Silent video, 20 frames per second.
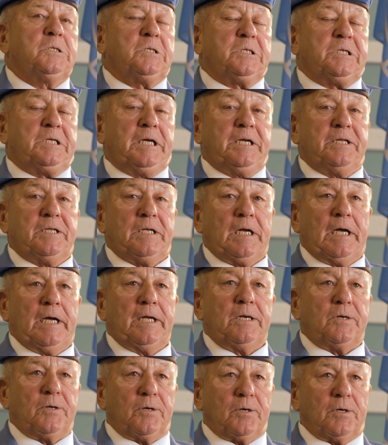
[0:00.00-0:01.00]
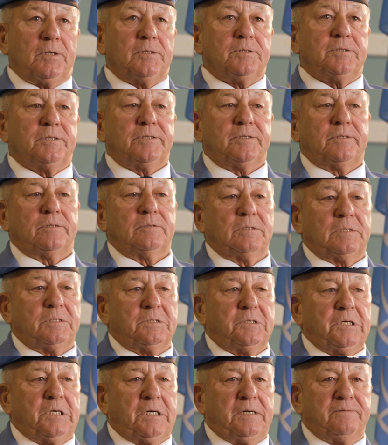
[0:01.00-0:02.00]
The day that I learned
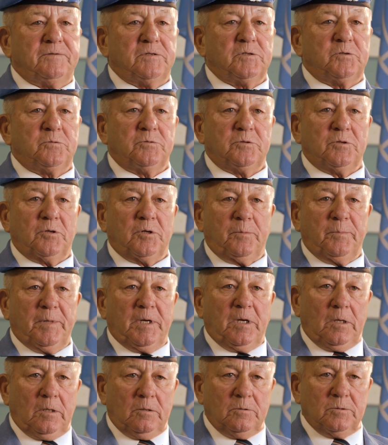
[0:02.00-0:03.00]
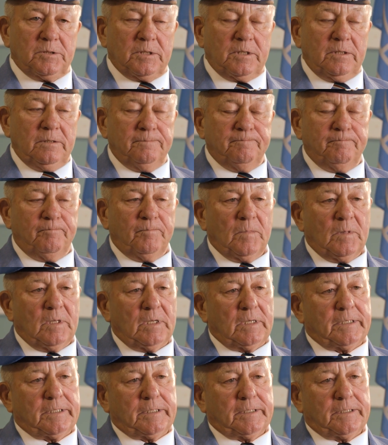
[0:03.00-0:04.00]
that the office was going to be closing
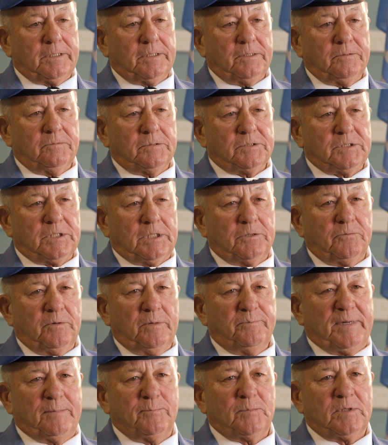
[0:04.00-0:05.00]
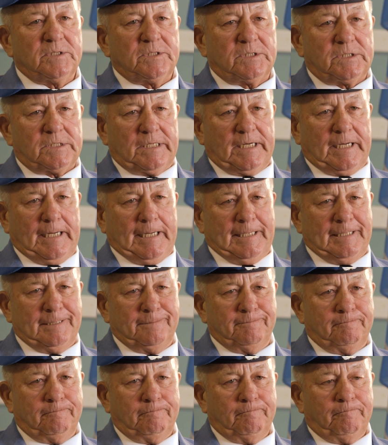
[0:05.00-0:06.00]
was on Remembrance Day.
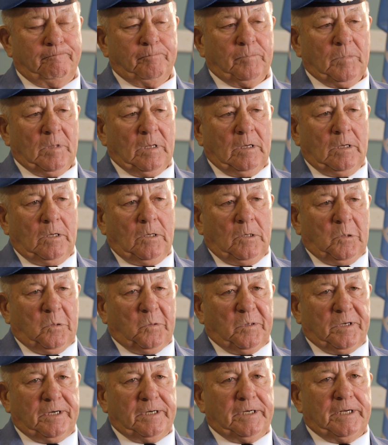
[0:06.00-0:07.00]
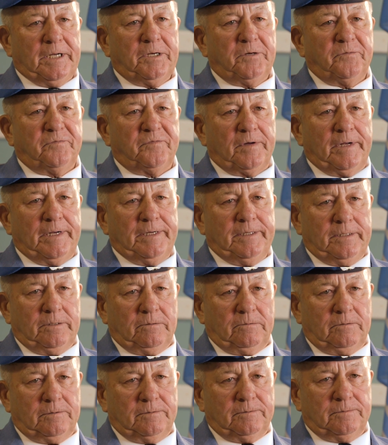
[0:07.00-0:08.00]
What a day to find
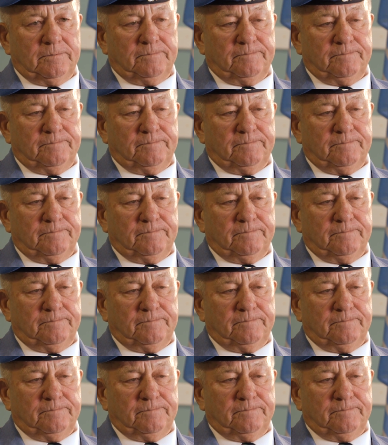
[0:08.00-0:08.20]
out.